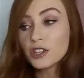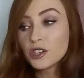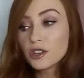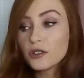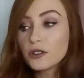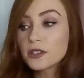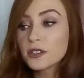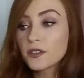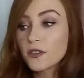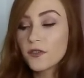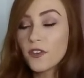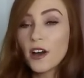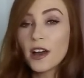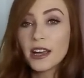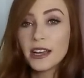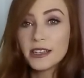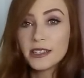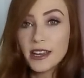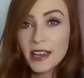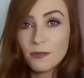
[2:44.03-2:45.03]
just
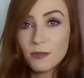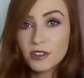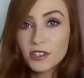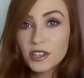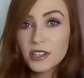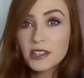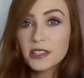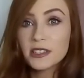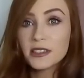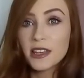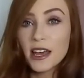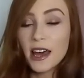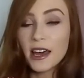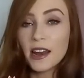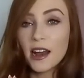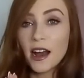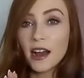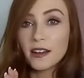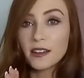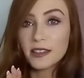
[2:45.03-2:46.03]
find images
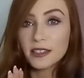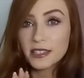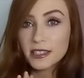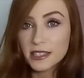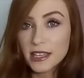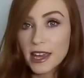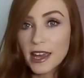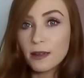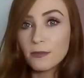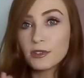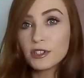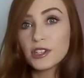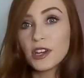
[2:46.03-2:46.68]
that are the same